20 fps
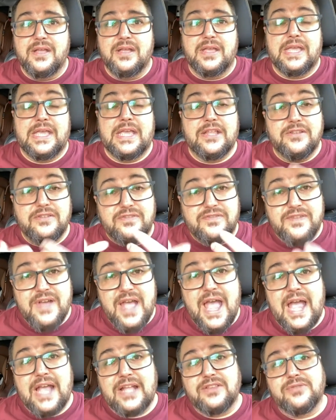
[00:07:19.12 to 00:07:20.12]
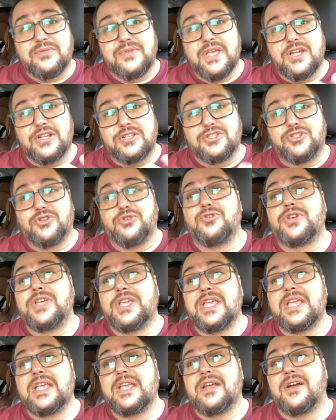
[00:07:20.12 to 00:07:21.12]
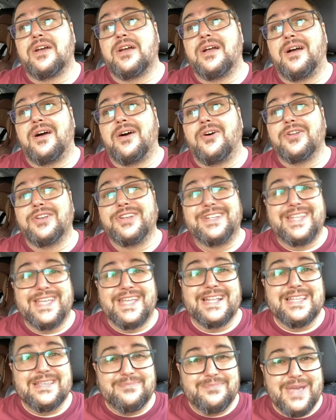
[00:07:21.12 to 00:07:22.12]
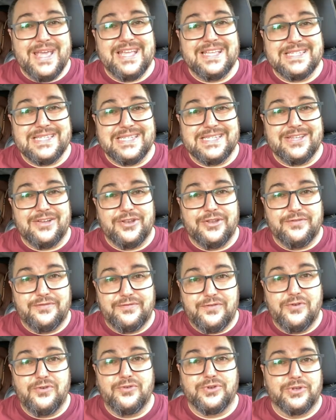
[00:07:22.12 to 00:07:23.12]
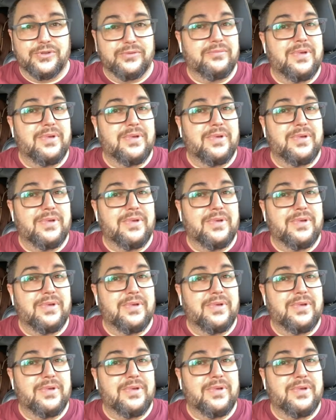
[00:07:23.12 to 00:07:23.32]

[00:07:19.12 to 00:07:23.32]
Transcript: In fact, we are talking on daily basis on a phone,